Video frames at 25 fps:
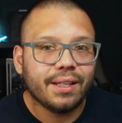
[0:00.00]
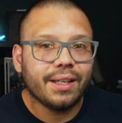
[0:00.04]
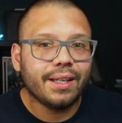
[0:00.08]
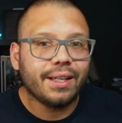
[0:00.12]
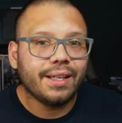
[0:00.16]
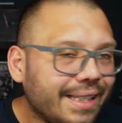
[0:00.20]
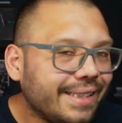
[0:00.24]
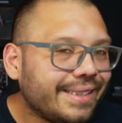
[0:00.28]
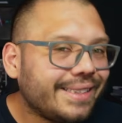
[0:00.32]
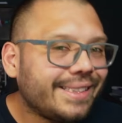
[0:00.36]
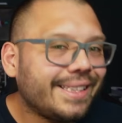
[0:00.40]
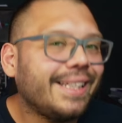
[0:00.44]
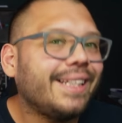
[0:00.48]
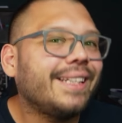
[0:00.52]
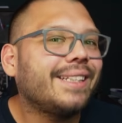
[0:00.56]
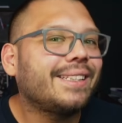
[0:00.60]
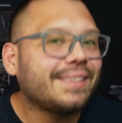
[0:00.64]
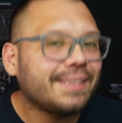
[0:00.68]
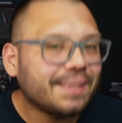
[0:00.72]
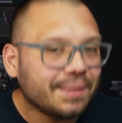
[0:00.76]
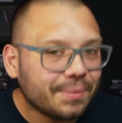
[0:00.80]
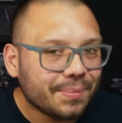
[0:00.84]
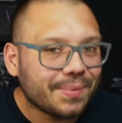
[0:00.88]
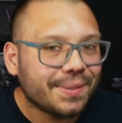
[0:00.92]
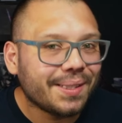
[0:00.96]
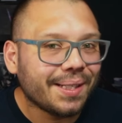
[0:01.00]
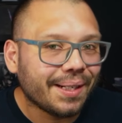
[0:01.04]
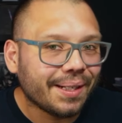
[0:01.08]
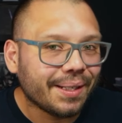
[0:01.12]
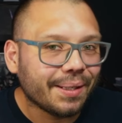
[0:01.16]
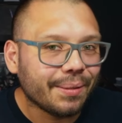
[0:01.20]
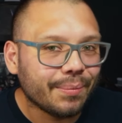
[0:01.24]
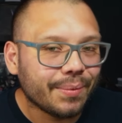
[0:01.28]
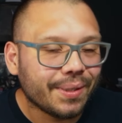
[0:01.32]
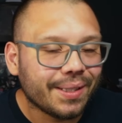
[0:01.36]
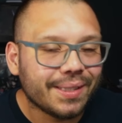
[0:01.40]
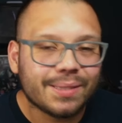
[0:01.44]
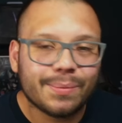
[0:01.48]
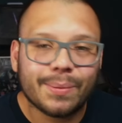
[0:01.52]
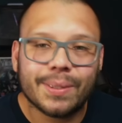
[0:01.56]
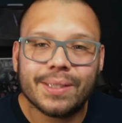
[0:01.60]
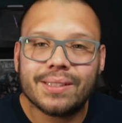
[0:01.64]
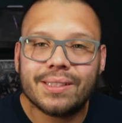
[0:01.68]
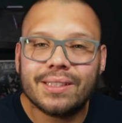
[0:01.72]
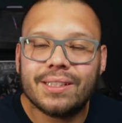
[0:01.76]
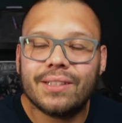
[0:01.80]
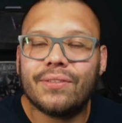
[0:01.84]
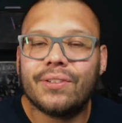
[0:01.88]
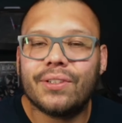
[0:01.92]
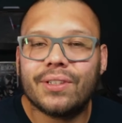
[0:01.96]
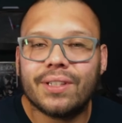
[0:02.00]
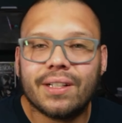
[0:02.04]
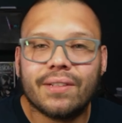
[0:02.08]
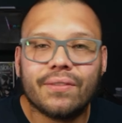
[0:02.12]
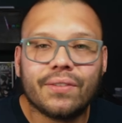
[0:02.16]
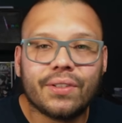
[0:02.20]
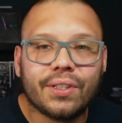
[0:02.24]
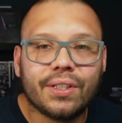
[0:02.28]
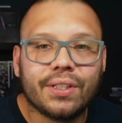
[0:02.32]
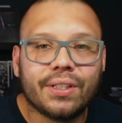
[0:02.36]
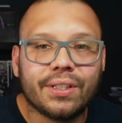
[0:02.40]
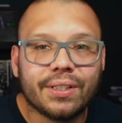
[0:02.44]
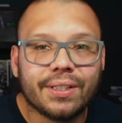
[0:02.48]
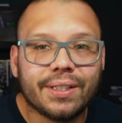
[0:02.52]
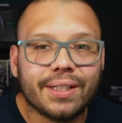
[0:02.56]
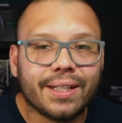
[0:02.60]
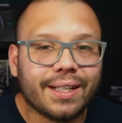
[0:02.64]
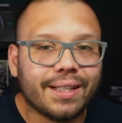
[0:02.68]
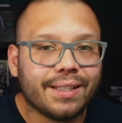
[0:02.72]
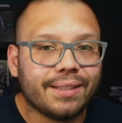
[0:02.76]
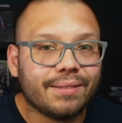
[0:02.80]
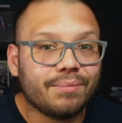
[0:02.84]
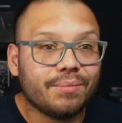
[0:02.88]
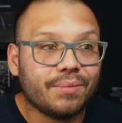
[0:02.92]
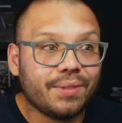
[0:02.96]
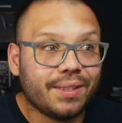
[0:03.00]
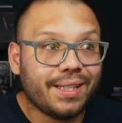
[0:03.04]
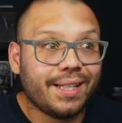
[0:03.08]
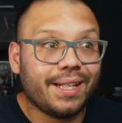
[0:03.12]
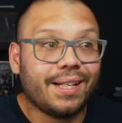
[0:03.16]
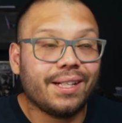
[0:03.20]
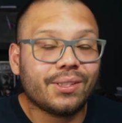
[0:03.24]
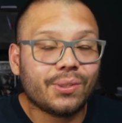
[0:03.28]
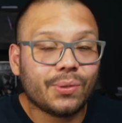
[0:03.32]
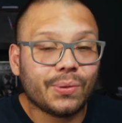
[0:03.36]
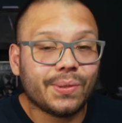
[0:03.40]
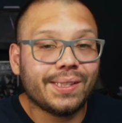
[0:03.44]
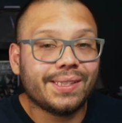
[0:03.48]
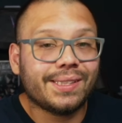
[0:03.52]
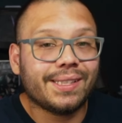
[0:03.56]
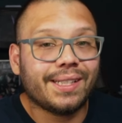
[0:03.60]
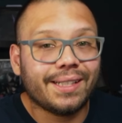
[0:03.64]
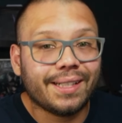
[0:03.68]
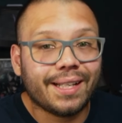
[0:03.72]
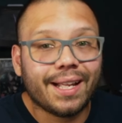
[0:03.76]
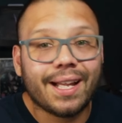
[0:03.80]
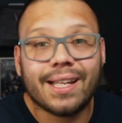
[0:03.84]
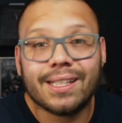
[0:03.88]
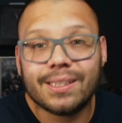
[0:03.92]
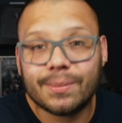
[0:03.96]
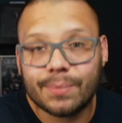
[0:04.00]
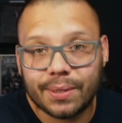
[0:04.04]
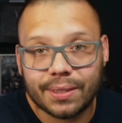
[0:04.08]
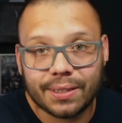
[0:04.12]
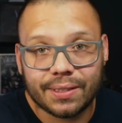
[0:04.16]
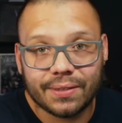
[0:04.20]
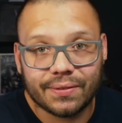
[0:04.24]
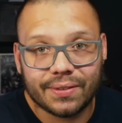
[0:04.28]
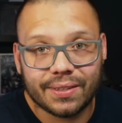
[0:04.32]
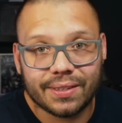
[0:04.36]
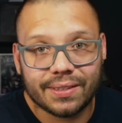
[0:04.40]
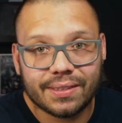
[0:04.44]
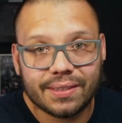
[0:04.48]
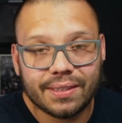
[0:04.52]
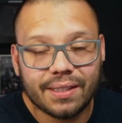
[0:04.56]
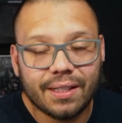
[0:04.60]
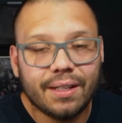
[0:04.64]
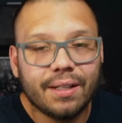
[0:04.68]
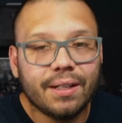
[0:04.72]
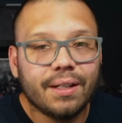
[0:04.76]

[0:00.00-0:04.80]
it takes some time, and especially if you're not very good at the actual design aspect of this.